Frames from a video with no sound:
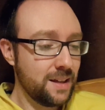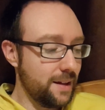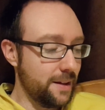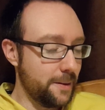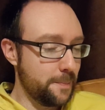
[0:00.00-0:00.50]

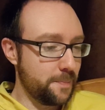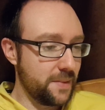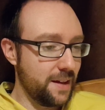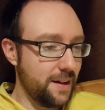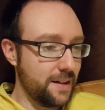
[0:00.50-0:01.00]
And
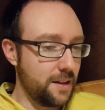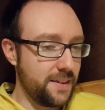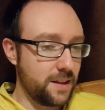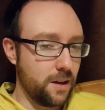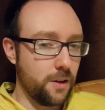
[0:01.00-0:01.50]
I
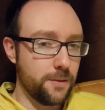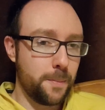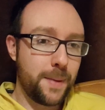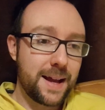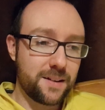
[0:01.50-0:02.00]
think on the
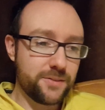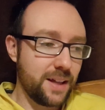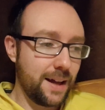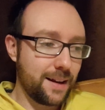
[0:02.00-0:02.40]
back of that,